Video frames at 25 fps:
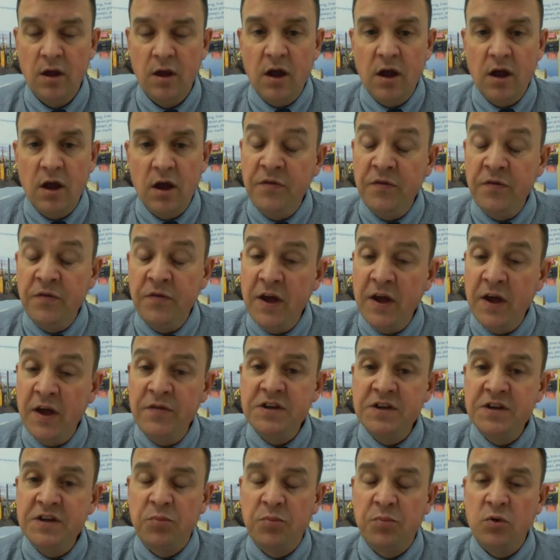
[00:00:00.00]
And then there's
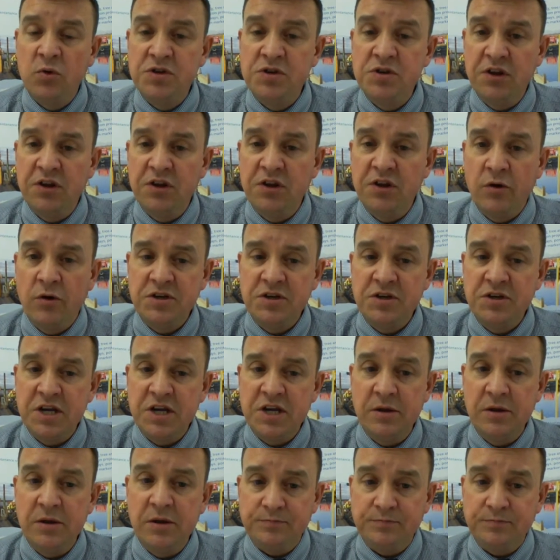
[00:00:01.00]
the Broads Authority.